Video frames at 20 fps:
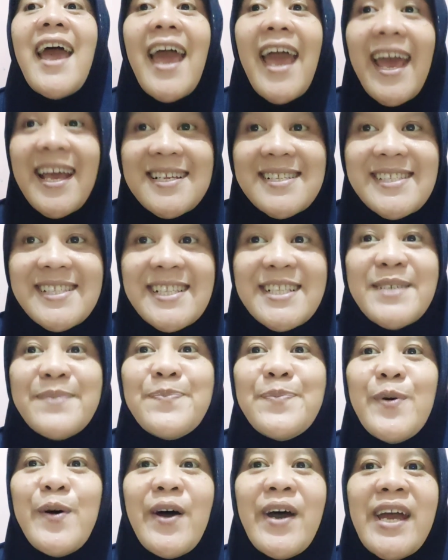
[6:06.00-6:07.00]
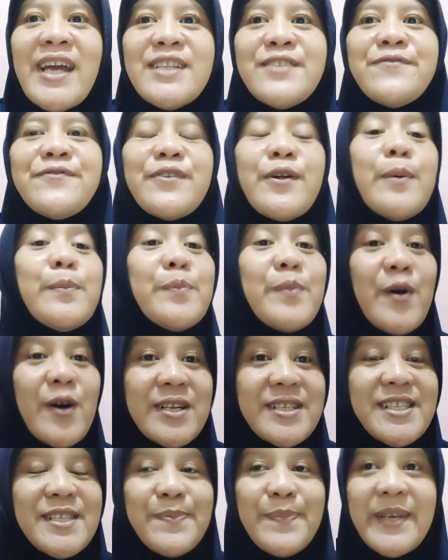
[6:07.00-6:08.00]
Excellent points from
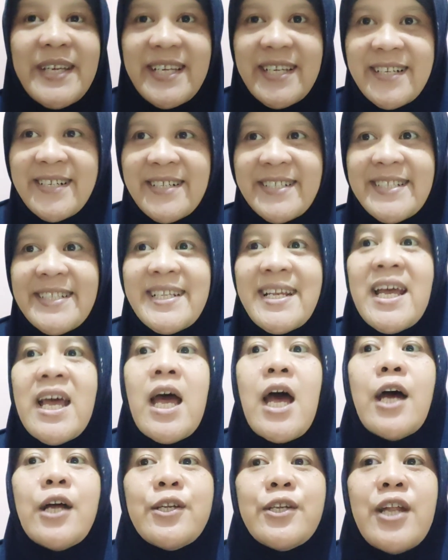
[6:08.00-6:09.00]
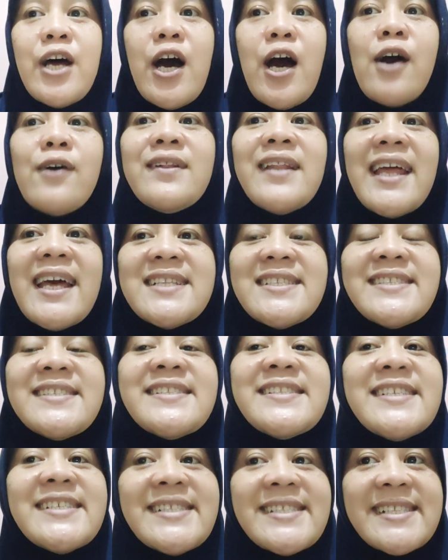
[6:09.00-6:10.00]
both speakers. Now let's
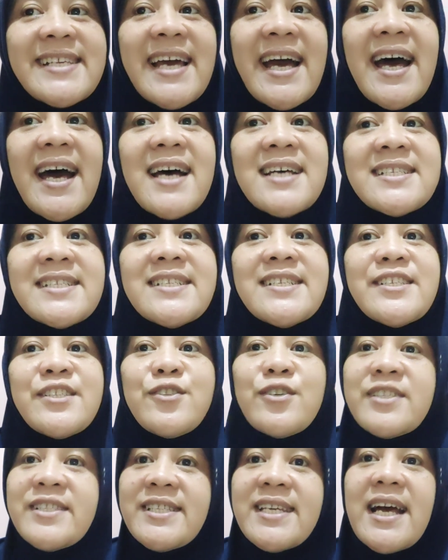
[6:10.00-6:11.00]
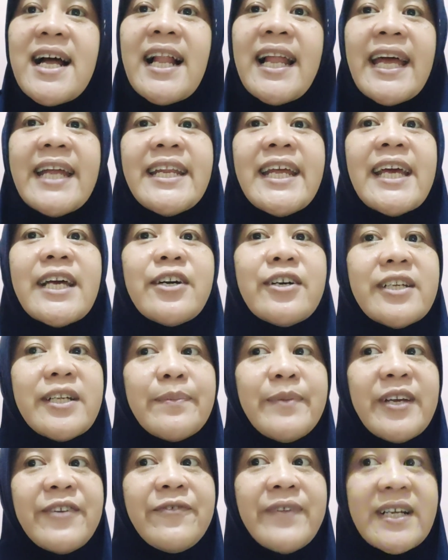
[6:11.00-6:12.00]
discuss the social and
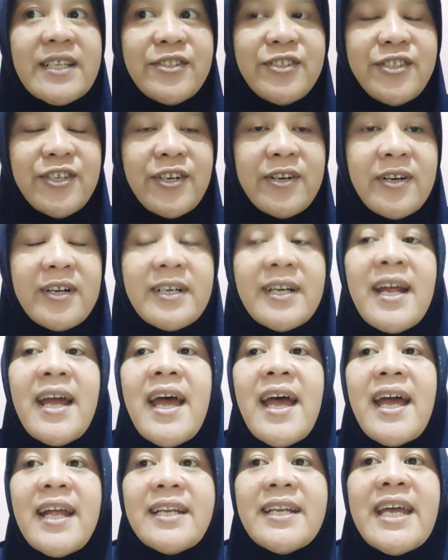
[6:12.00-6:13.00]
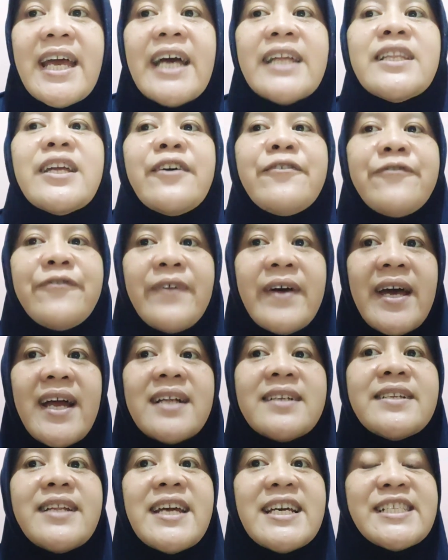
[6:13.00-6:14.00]
economic factors that
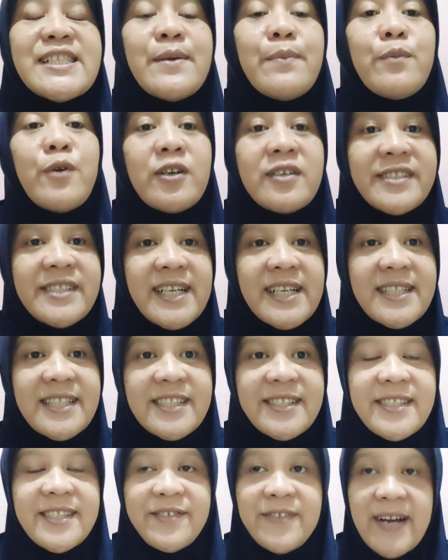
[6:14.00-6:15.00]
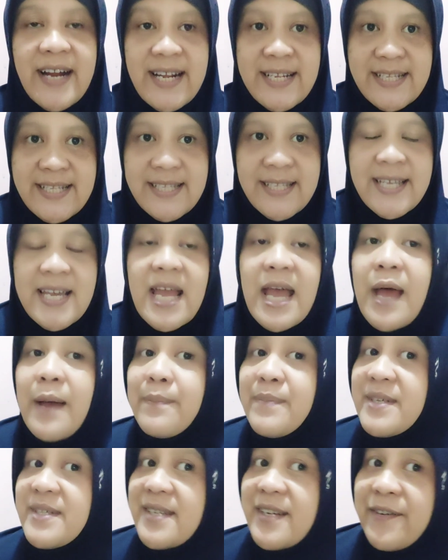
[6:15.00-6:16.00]
affect death mortality rate.
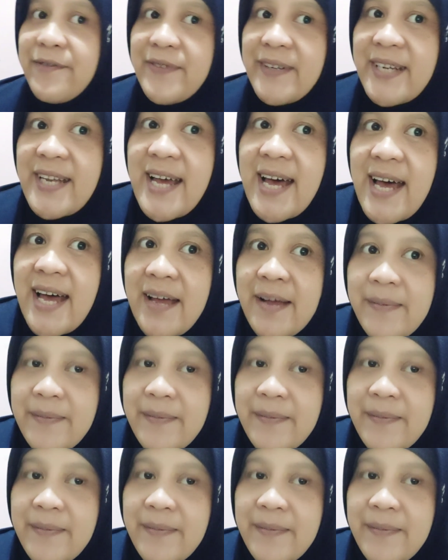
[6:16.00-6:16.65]
Ms. Rafida?